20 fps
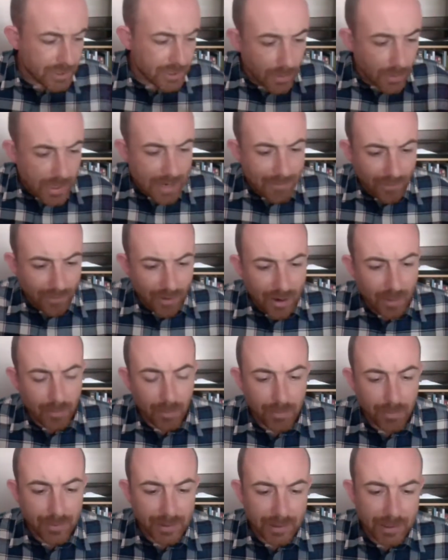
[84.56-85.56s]
So here I
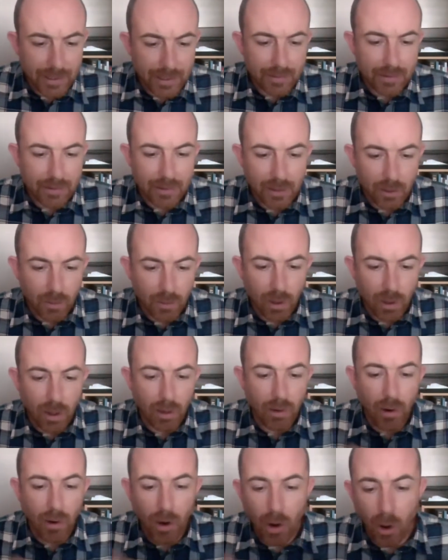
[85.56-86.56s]
am, I'm thinking,
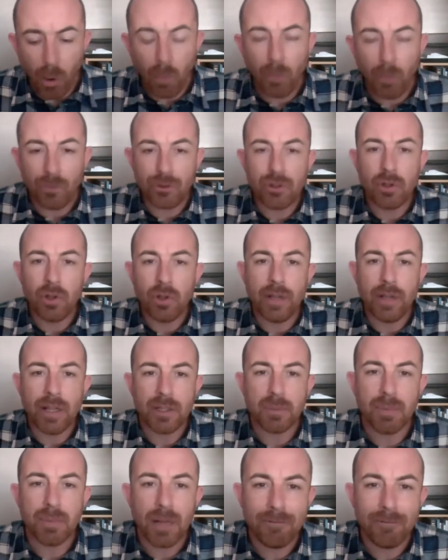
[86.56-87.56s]
I want to learn
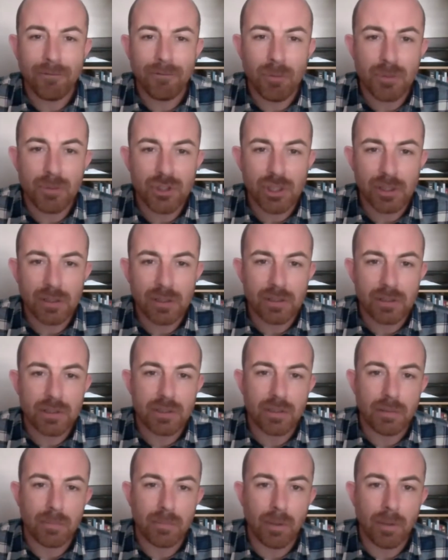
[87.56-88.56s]
how to play fruit
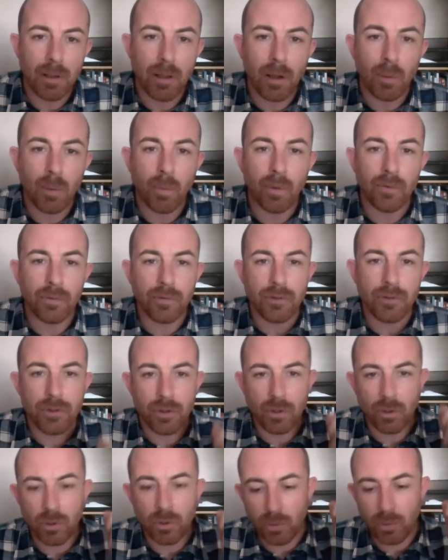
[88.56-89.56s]
machines. I want
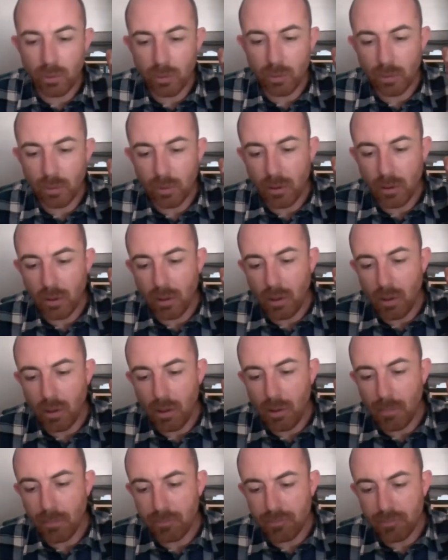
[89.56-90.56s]
to
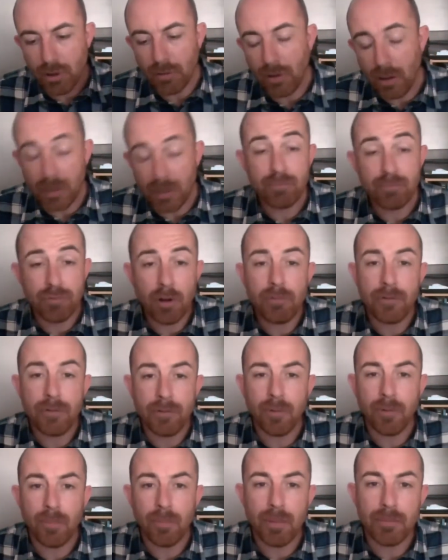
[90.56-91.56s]
and
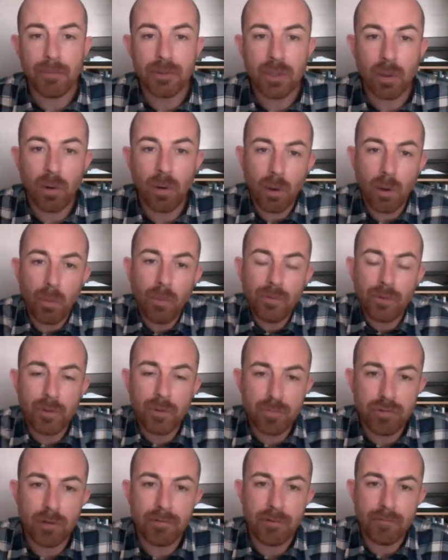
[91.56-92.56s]
profit from them. So I
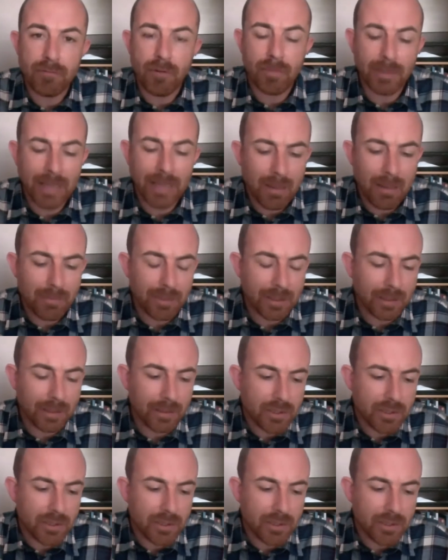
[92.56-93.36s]
want to profit from gambling.